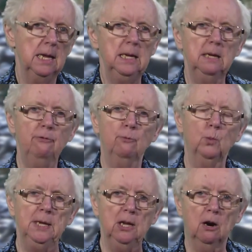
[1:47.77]
If
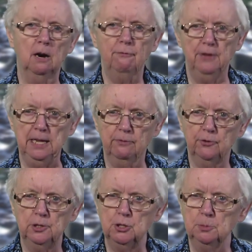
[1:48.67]
we are
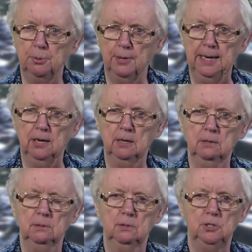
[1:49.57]
faithful to prayer,
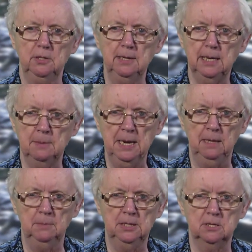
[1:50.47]
to the
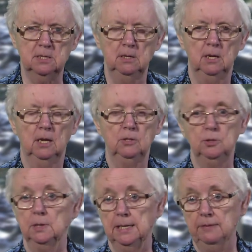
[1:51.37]
commandments,
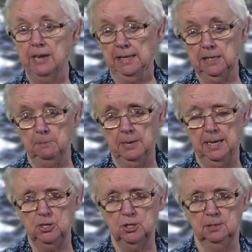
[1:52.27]
to love and
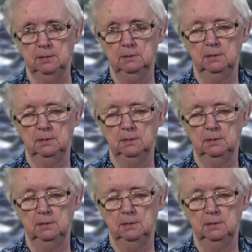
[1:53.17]
compassion,